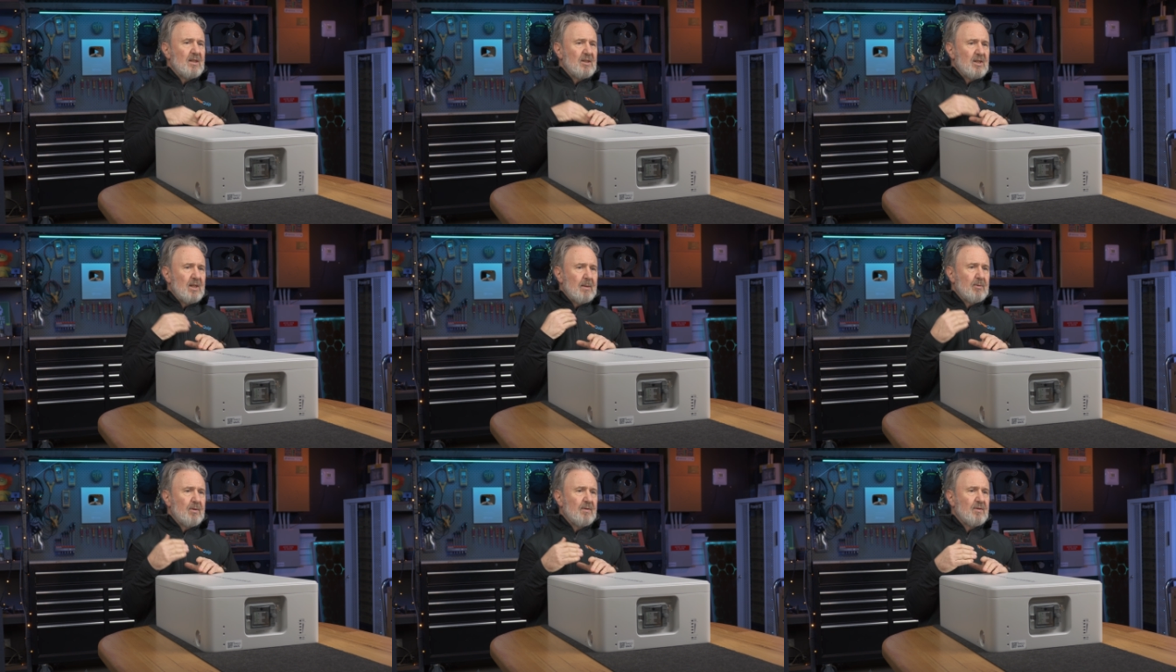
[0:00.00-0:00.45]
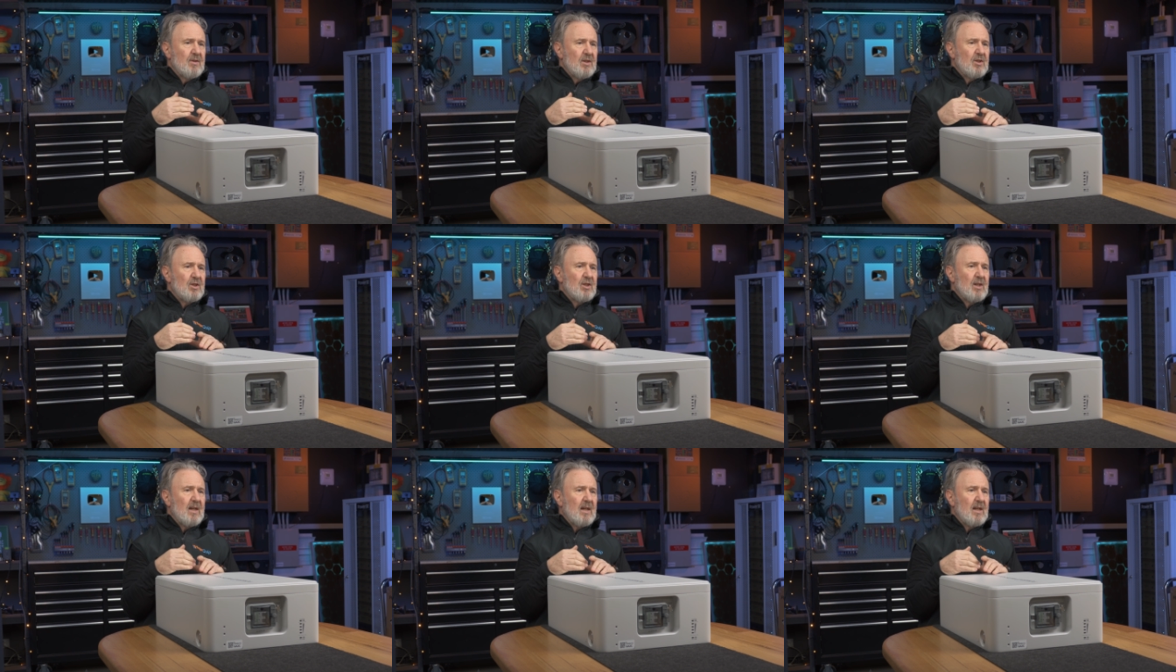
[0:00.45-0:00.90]
depth of
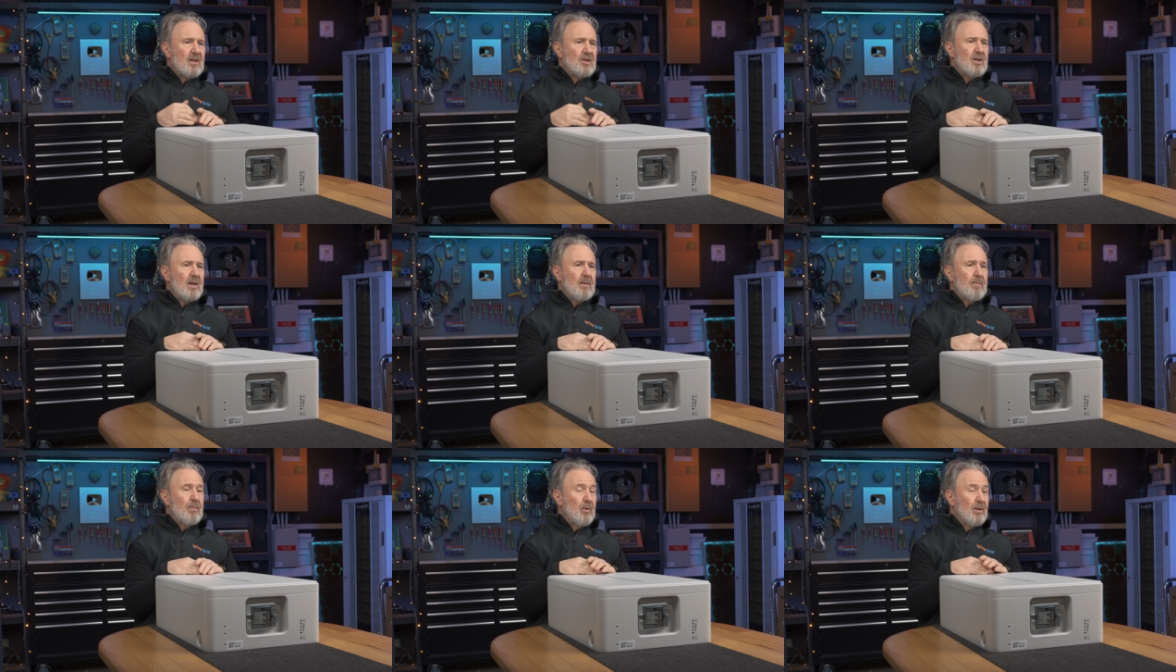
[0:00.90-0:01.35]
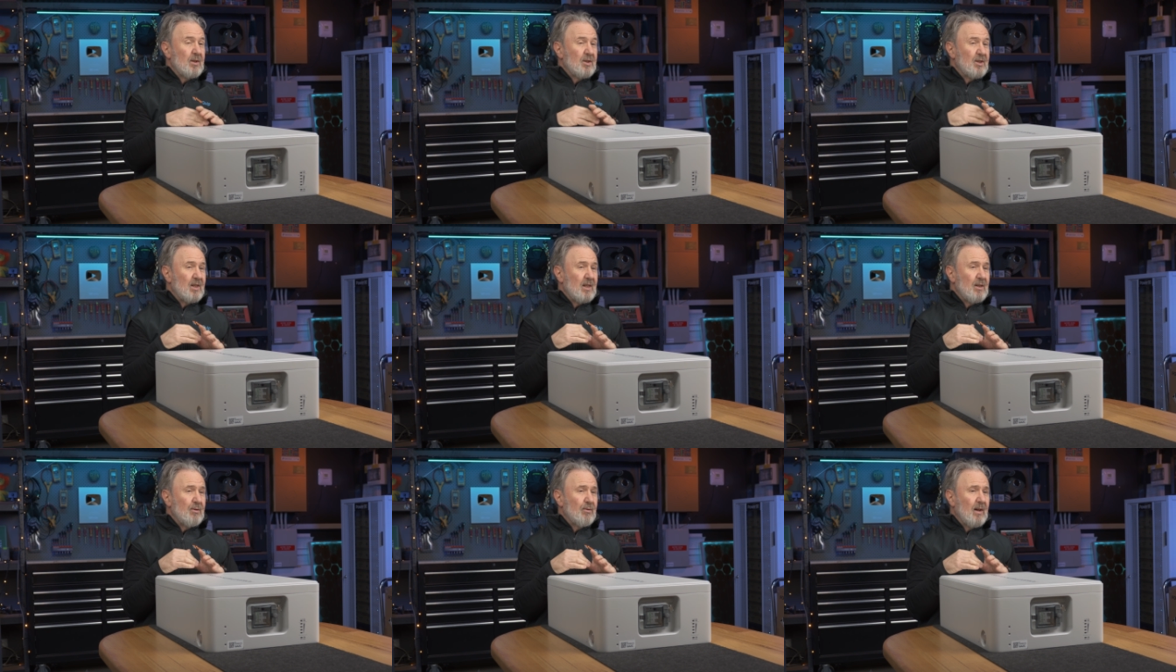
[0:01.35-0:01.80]
discharge at point
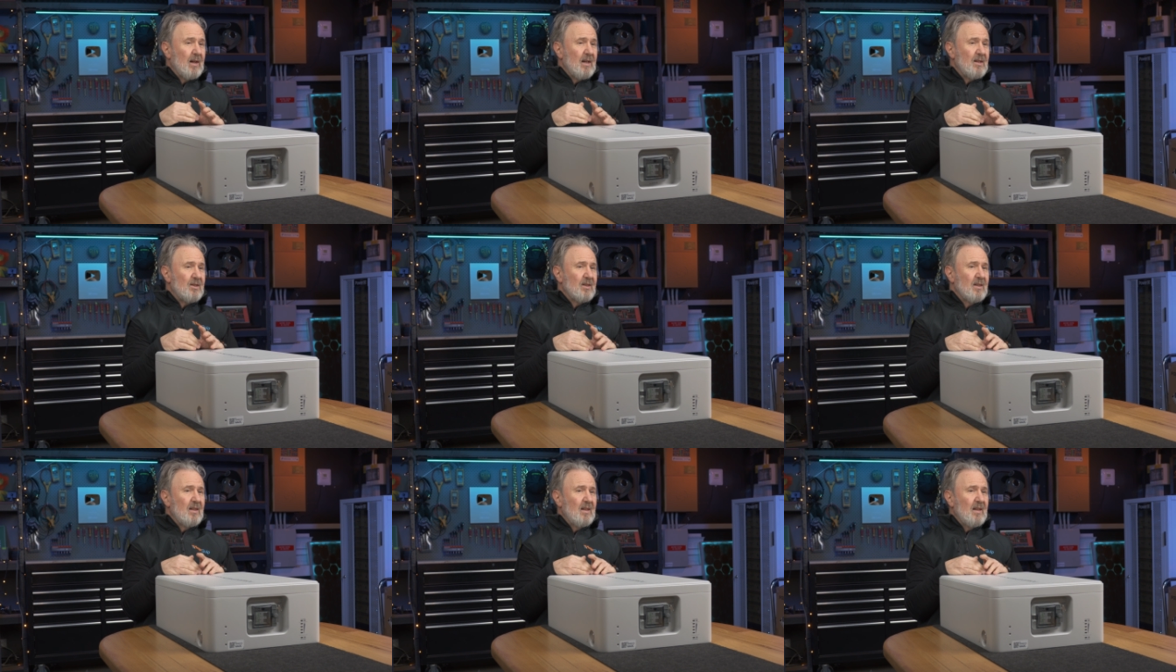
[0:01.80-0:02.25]
C rate,